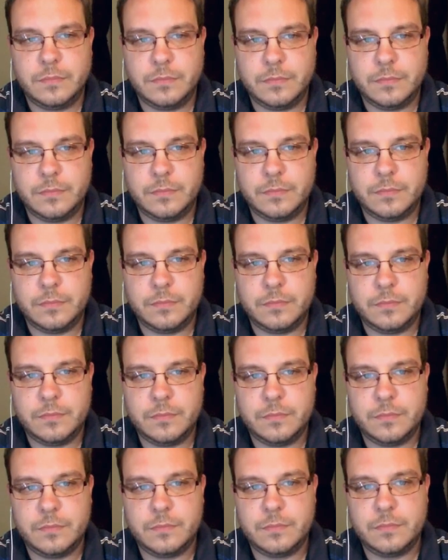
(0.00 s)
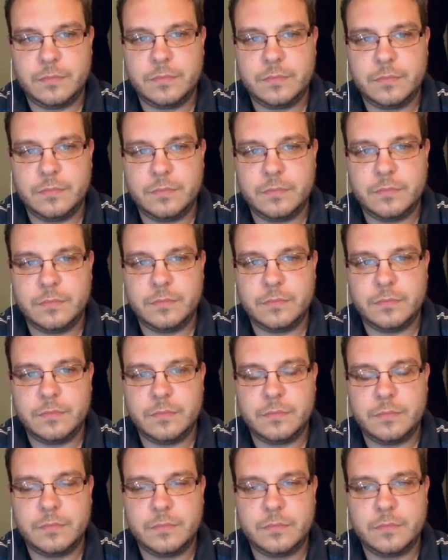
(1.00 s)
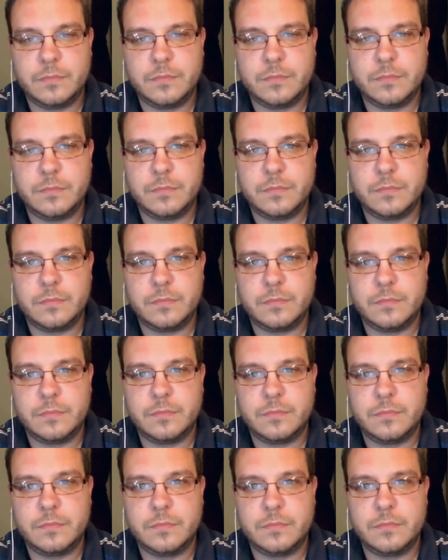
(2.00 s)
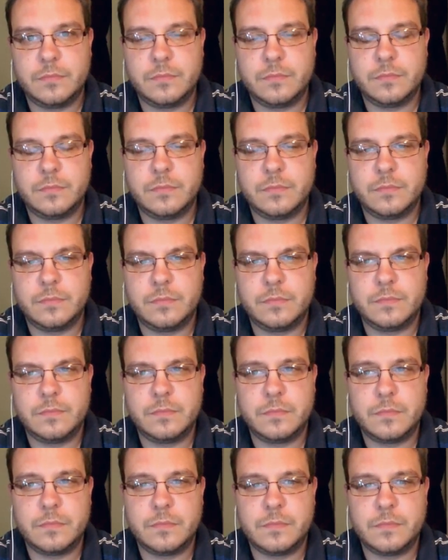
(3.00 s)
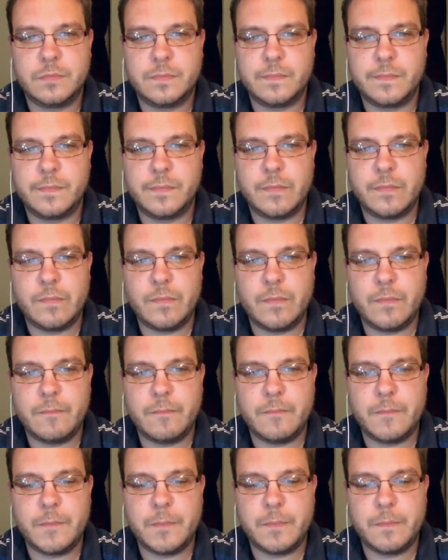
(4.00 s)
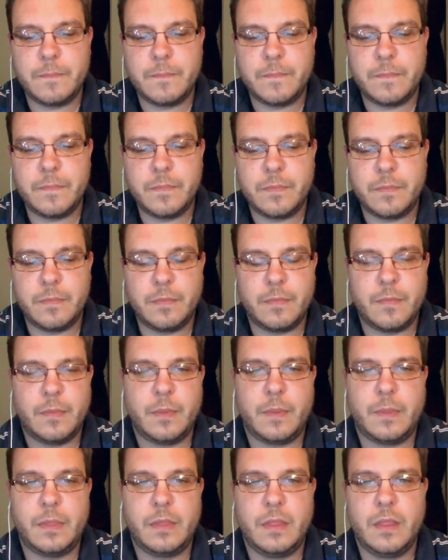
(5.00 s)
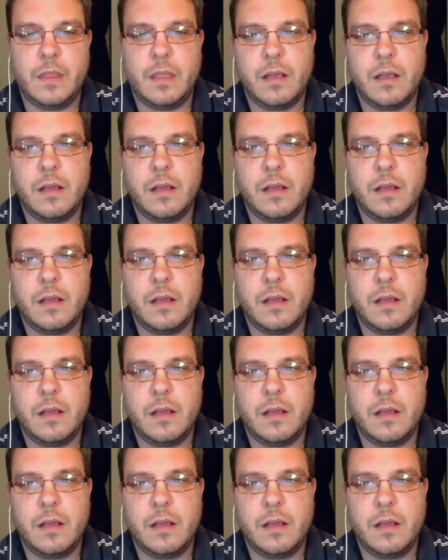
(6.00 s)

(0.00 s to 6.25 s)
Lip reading: (not speaking)